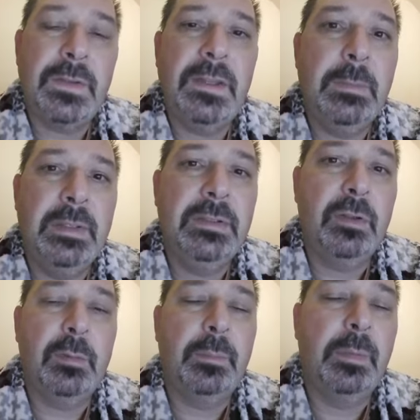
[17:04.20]
theme and
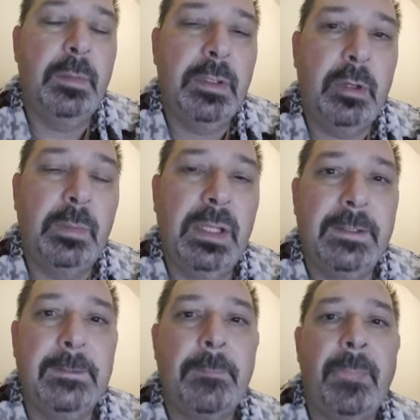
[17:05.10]
your
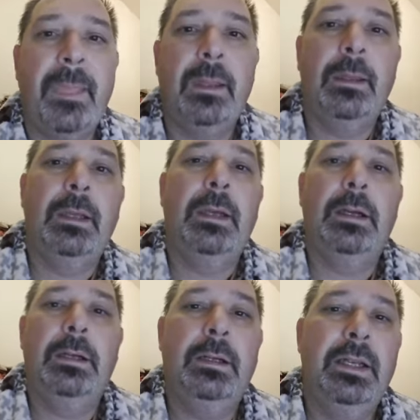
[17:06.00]
plot.
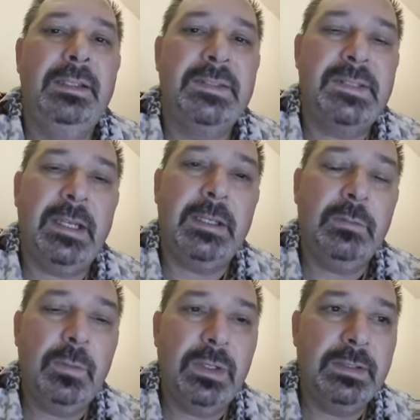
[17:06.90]
And the
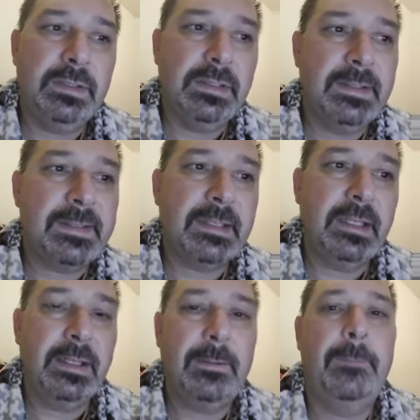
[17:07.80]
second one is
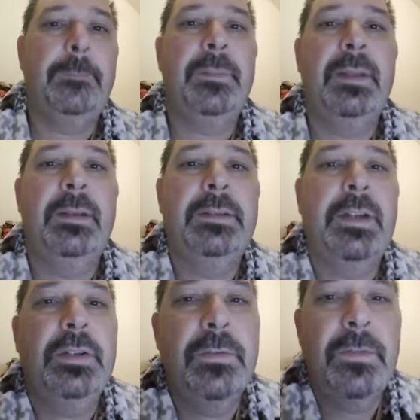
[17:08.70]
like,
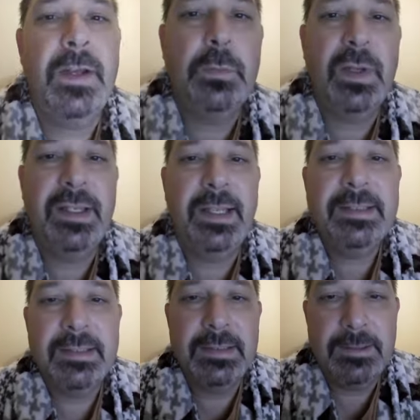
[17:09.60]
try to find one
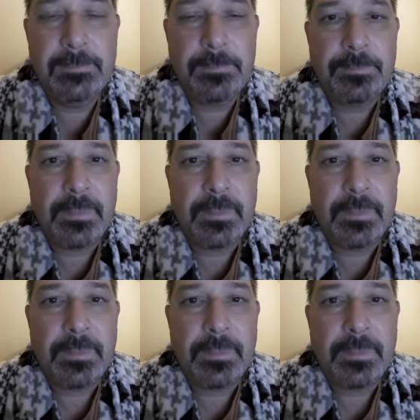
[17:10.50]
entity